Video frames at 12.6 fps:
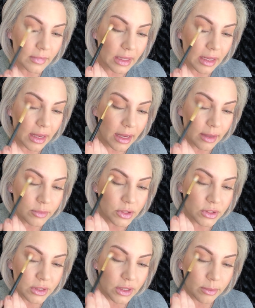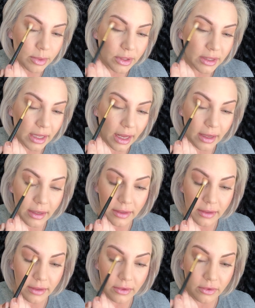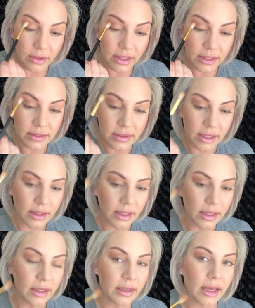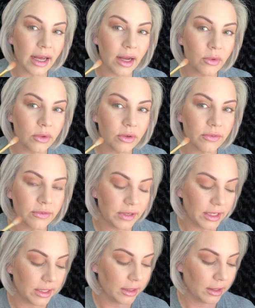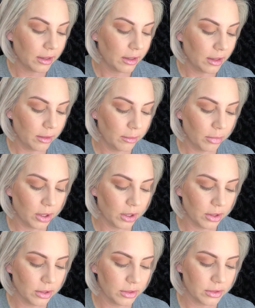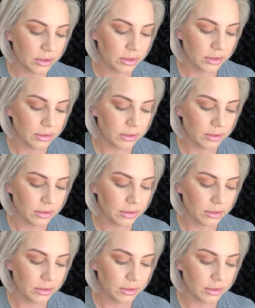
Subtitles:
I'm just gonna put that in the crease and then in the outer V part.